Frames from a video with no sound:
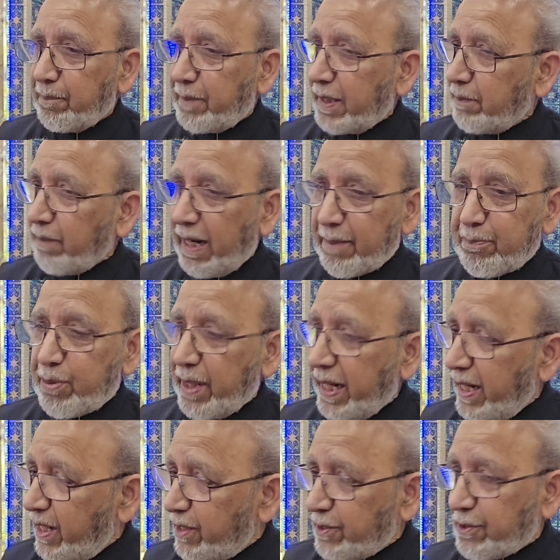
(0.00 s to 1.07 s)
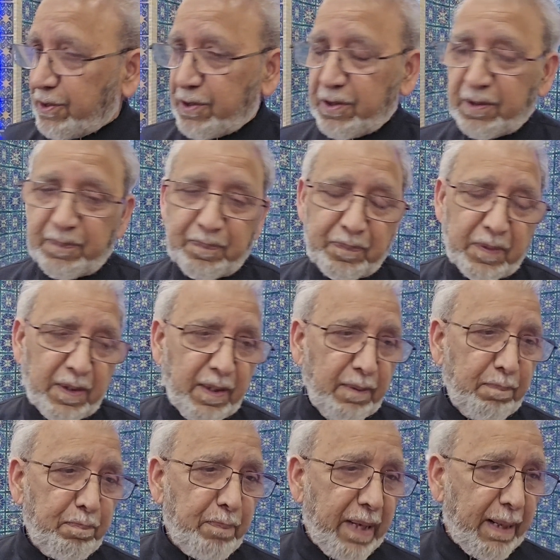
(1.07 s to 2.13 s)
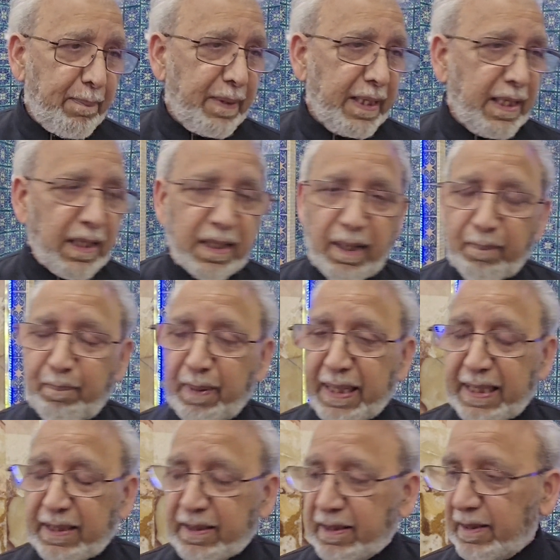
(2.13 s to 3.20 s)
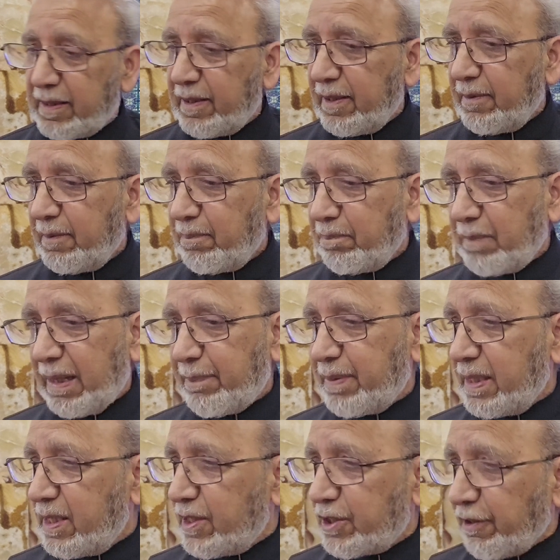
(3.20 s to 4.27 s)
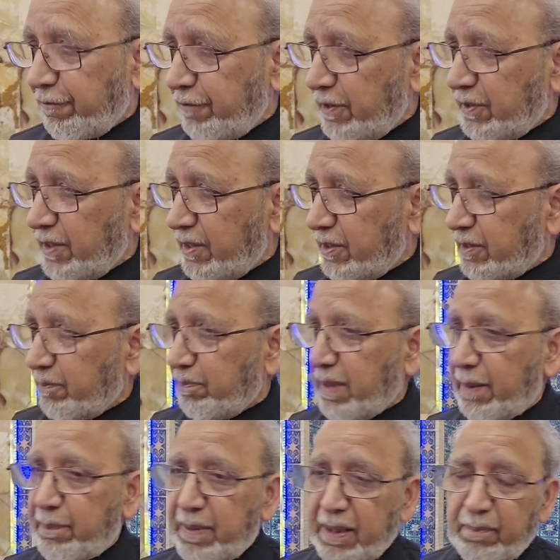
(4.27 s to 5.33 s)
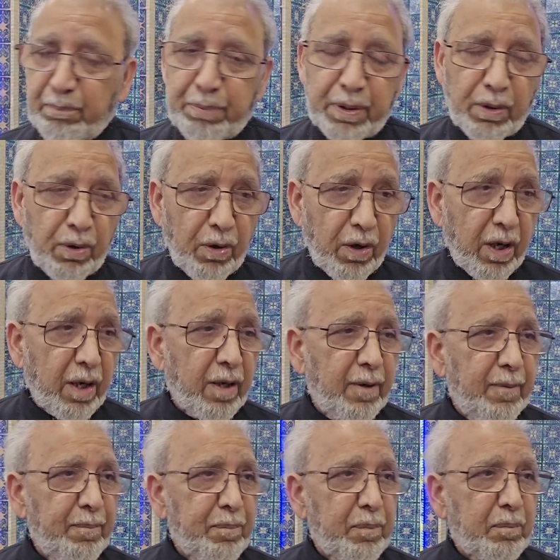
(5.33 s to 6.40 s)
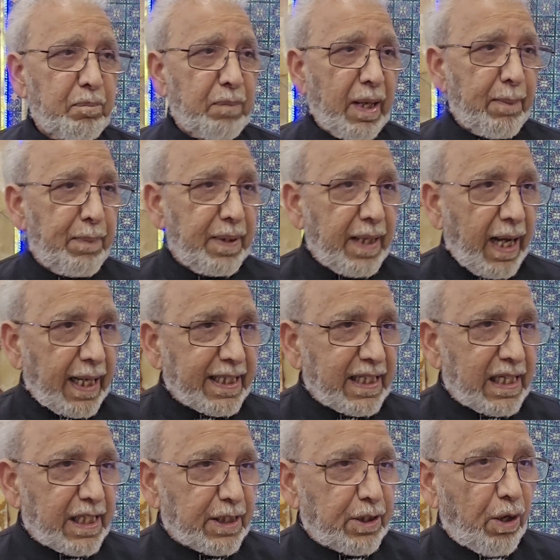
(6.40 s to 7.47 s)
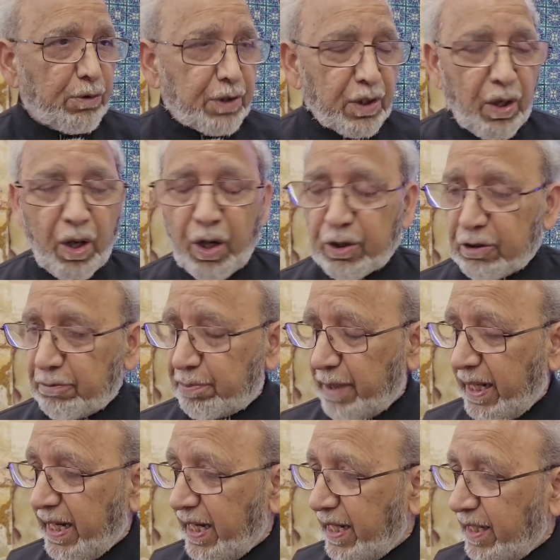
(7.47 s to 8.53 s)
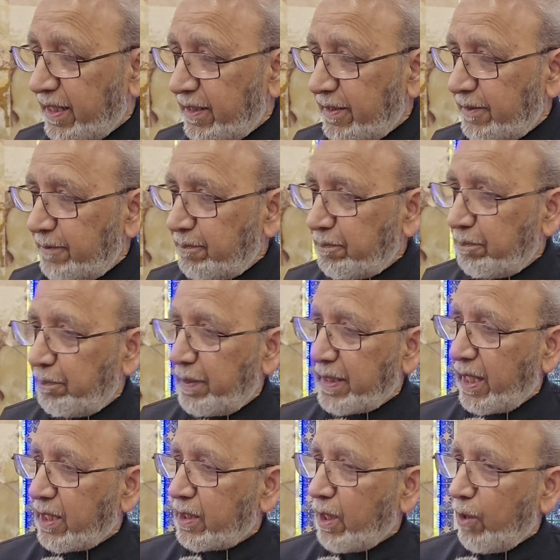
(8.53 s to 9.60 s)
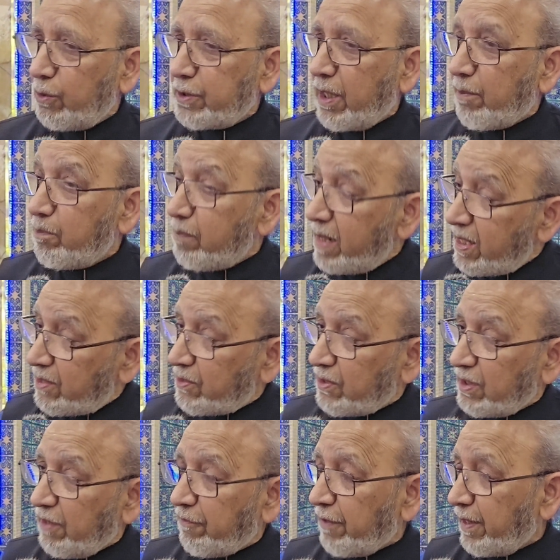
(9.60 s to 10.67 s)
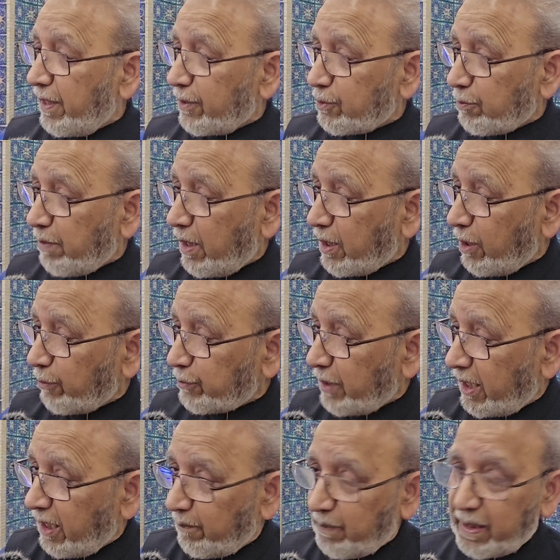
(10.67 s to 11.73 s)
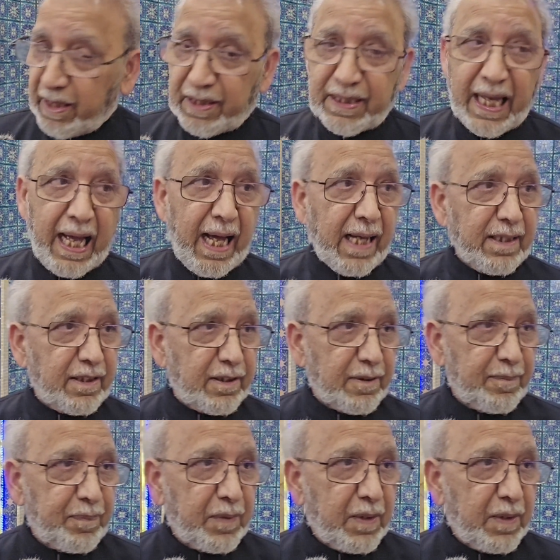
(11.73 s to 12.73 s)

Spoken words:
but my prayers may be incomplete, may be insufficient, may be impure, maybe I really don't know how to pray, but I count on mercy of Allah subhanahu wa ta'ala, because that